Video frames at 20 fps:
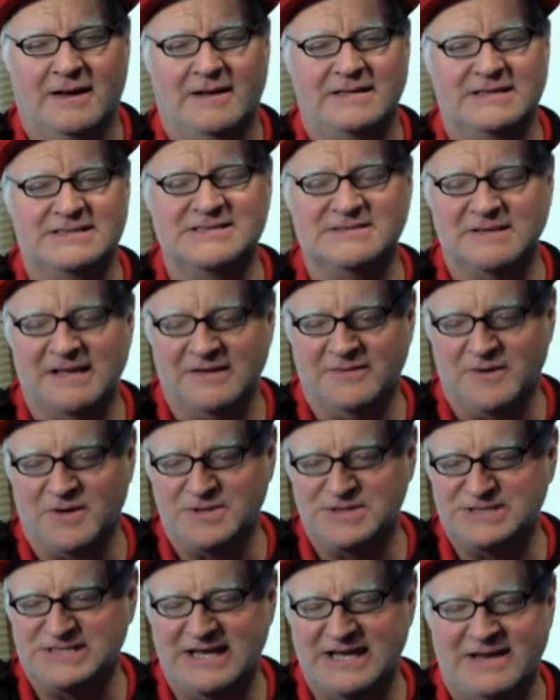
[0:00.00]
This is Glenn
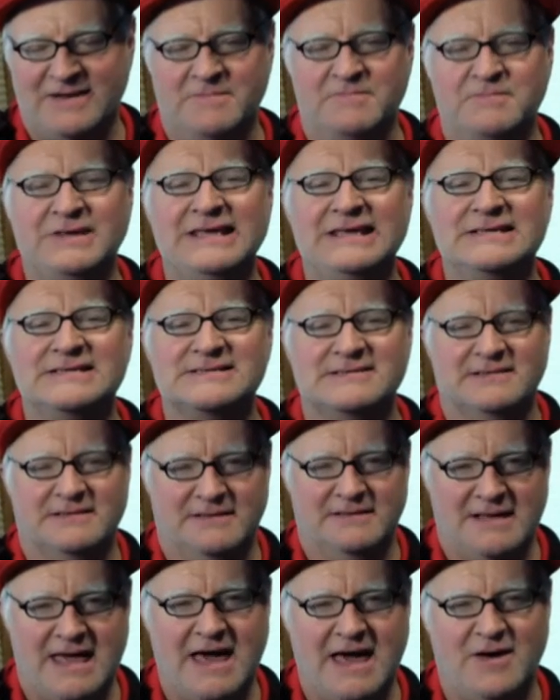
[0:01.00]
Gross saying peace
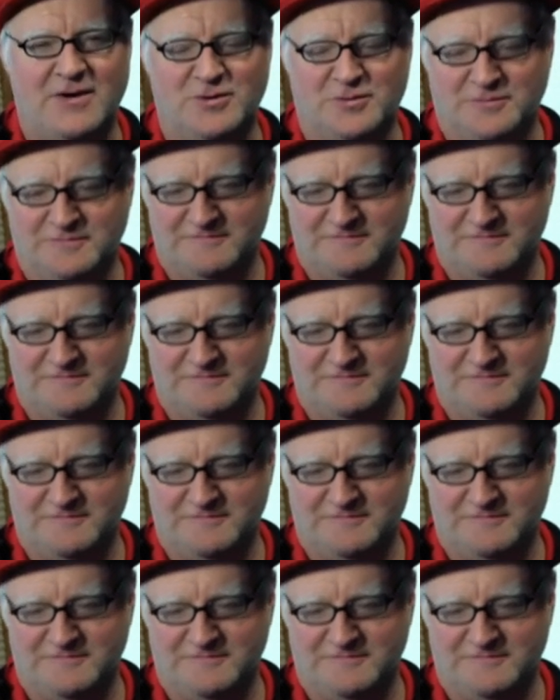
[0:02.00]
out.